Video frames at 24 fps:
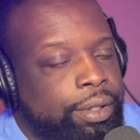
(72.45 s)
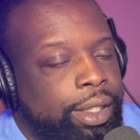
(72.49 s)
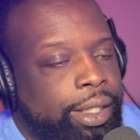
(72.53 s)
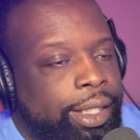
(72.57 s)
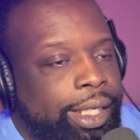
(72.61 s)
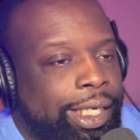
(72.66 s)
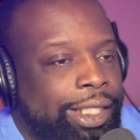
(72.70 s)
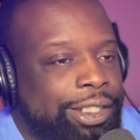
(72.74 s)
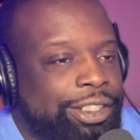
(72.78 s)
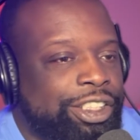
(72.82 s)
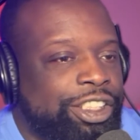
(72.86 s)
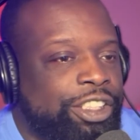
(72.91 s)
Chad?
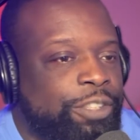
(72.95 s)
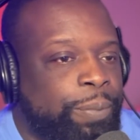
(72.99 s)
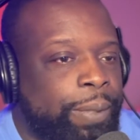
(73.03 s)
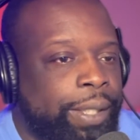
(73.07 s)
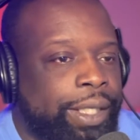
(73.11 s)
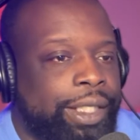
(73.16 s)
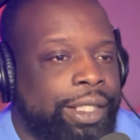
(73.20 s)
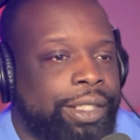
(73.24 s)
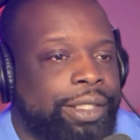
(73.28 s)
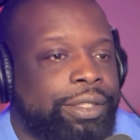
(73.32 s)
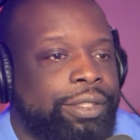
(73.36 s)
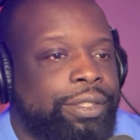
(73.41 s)
Yep,
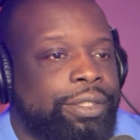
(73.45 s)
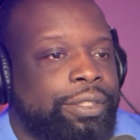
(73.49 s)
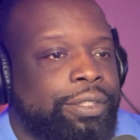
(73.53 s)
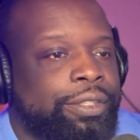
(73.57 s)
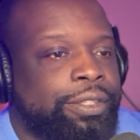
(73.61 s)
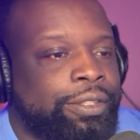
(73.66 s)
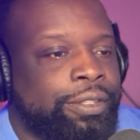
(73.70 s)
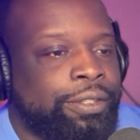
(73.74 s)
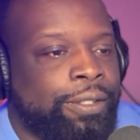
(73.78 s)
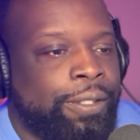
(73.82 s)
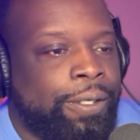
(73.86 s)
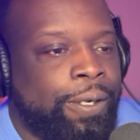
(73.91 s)
I got
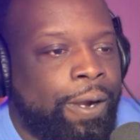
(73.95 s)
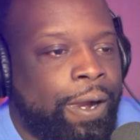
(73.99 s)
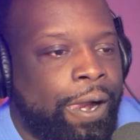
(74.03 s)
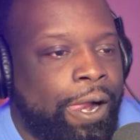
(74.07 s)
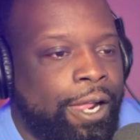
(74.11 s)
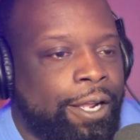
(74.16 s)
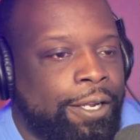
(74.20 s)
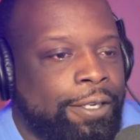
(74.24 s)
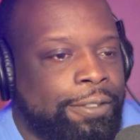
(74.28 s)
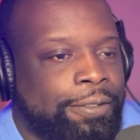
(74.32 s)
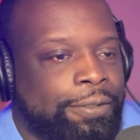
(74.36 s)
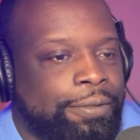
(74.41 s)

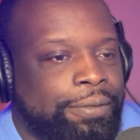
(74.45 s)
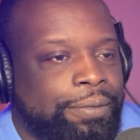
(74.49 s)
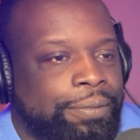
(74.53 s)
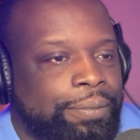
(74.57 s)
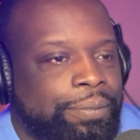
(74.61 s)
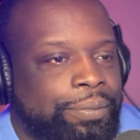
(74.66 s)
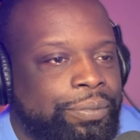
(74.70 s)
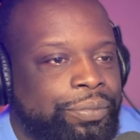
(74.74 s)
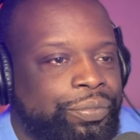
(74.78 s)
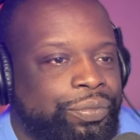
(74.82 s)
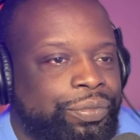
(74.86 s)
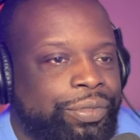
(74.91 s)

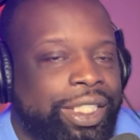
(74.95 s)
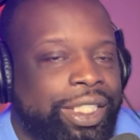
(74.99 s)
it.